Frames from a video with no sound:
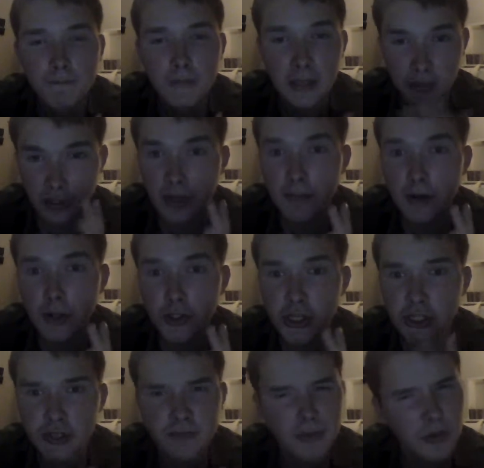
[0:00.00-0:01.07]
There's a lot of
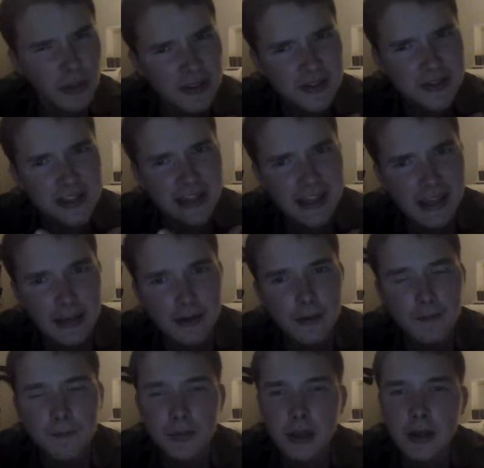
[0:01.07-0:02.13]
penetration, but less
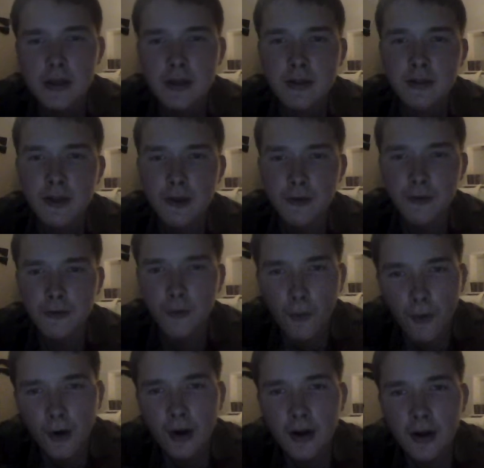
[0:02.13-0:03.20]
kick.
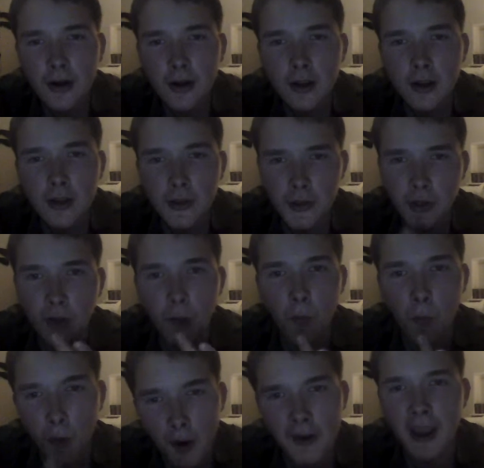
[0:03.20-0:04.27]
Therefore, you could
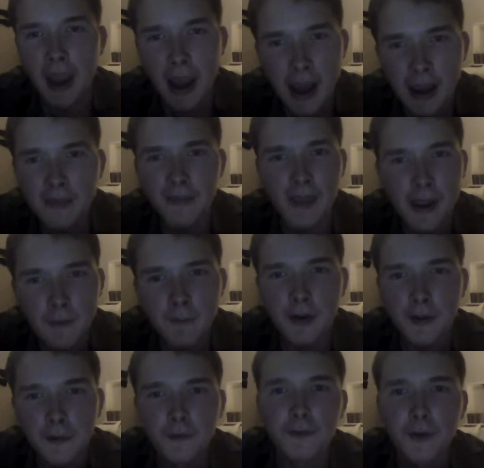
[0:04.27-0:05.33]
one-hand that
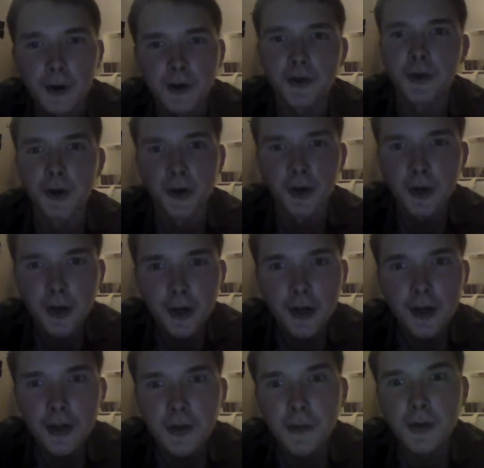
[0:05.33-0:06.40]
motherfucker.
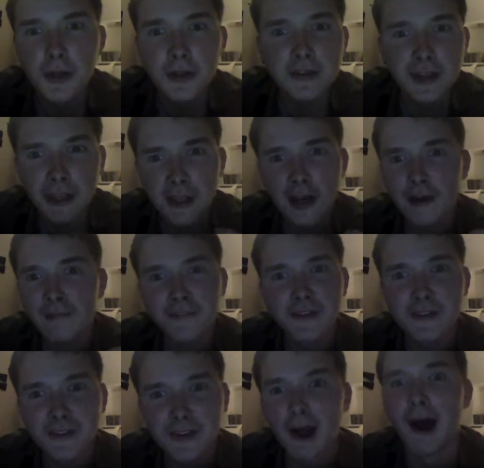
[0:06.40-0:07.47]
You can take off the
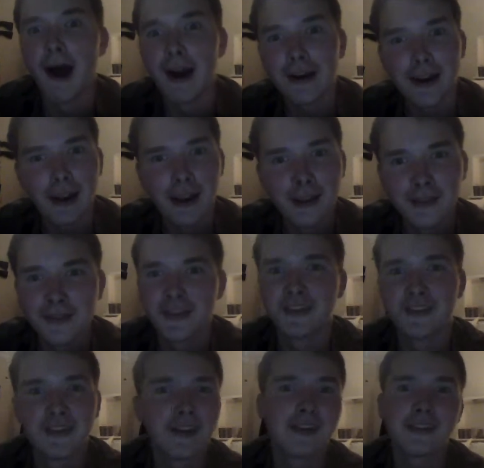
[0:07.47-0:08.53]
stock and
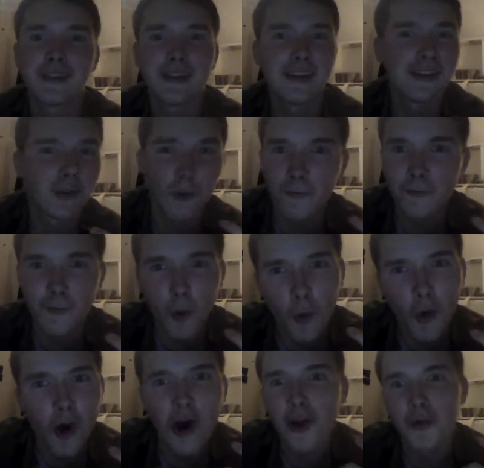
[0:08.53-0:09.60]
legitly go
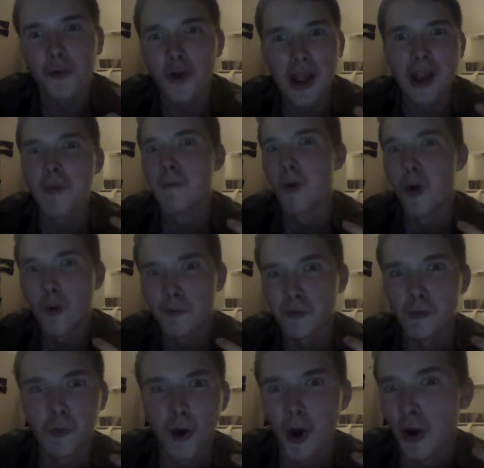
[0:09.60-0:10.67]
full-on Rambo if
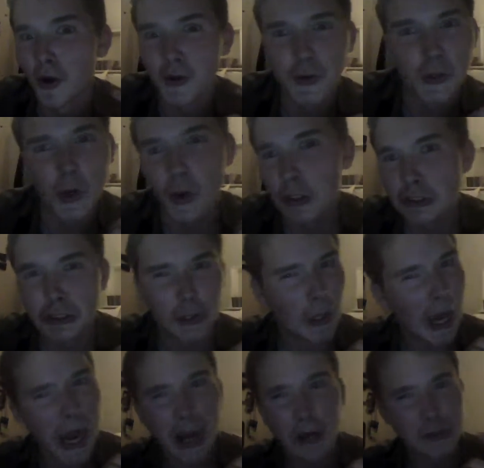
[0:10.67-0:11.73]
you want to. Go into
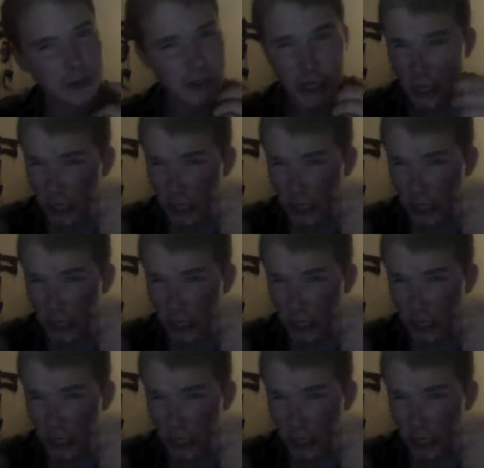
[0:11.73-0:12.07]
your house,